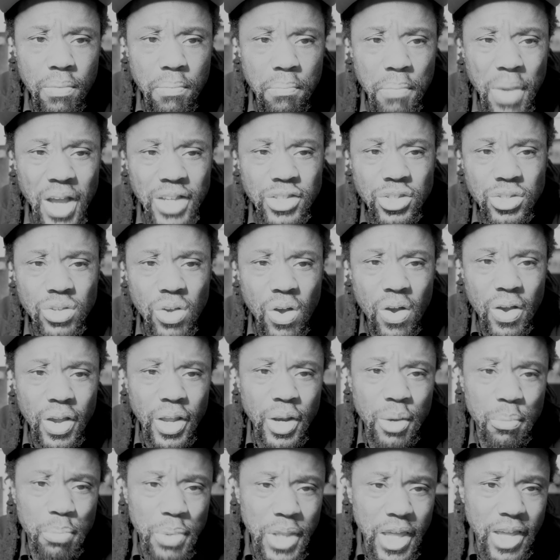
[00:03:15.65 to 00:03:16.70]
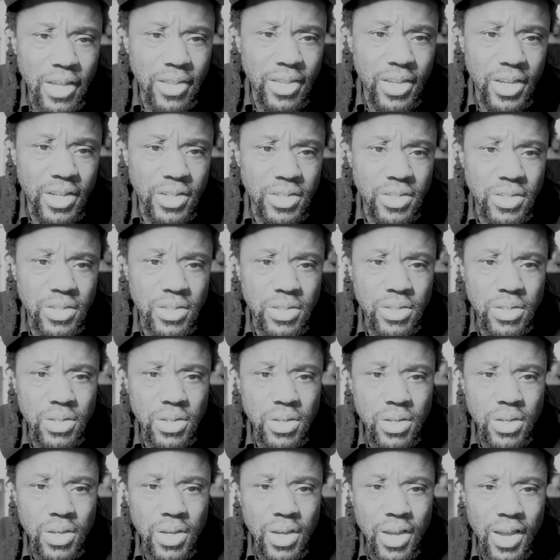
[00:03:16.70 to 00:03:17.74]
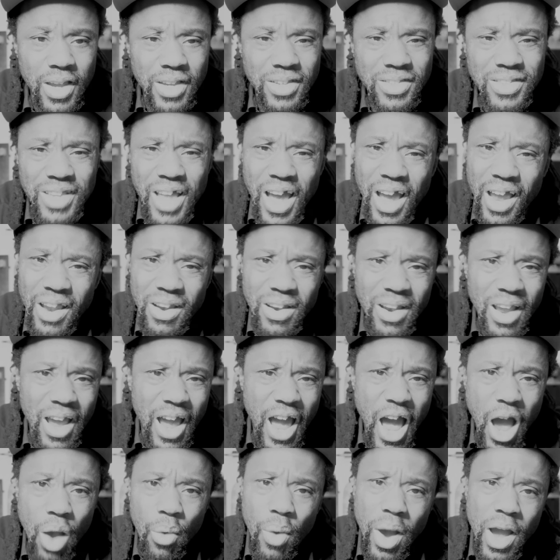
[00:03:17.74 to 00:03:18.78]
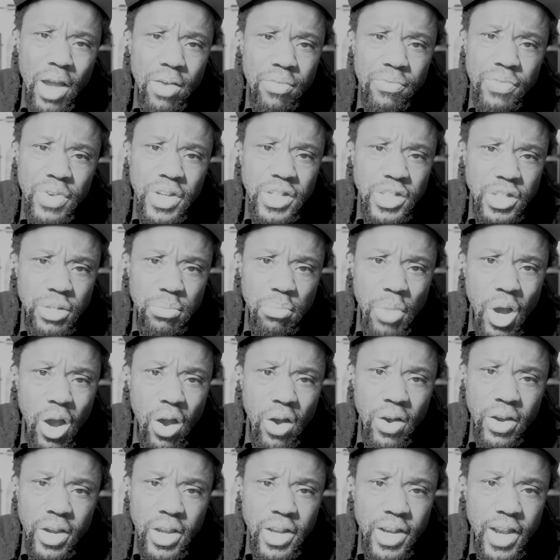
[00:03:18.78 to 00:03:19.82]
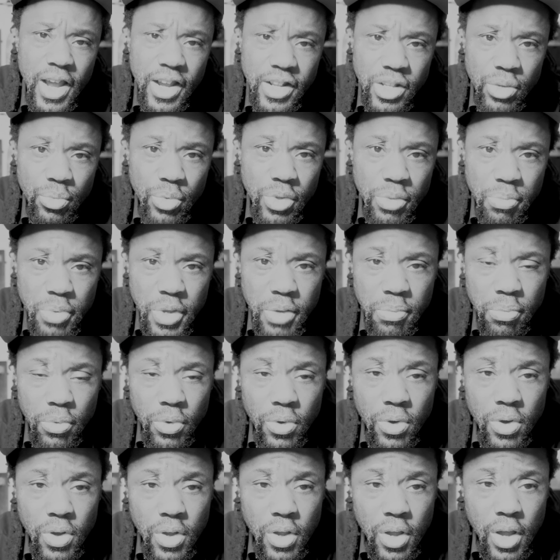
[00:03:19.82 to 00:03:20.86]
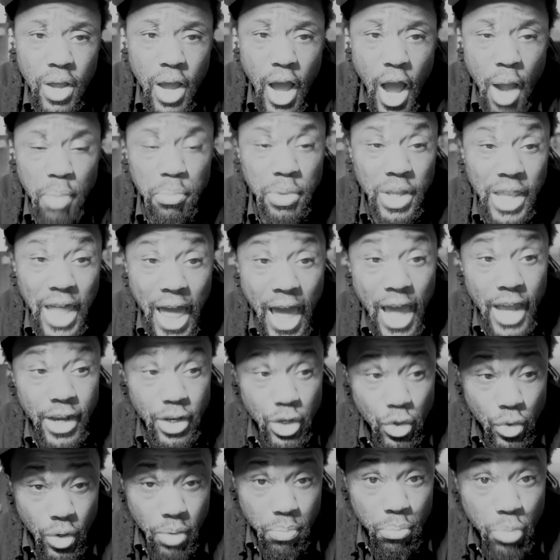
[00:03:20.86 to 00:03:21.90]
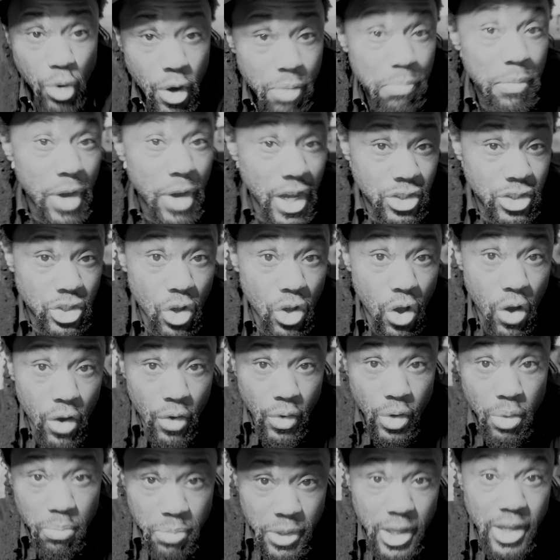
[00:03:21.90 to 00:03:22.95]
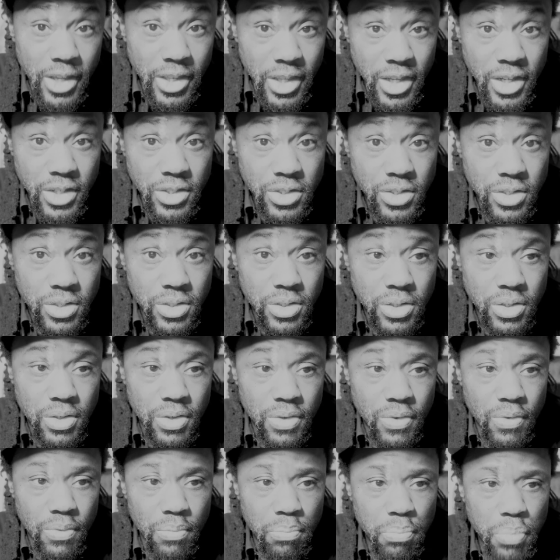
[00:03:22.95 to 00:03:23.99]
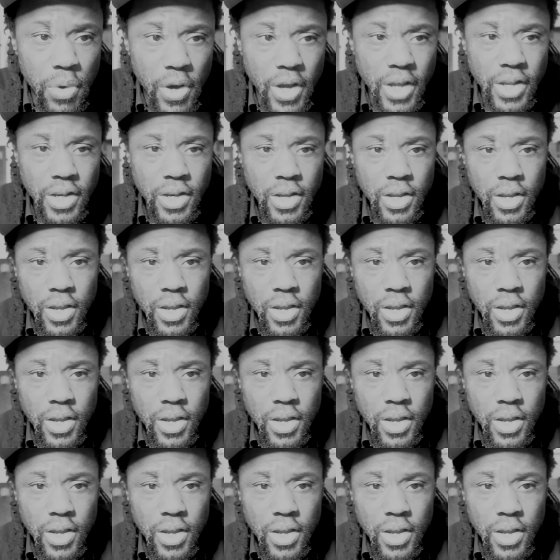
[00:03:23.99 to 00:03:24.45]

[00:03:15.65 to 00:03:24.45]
my song in a playlist is not how I envision my art connecting with people. I'm glad you can put my song on a playlist, but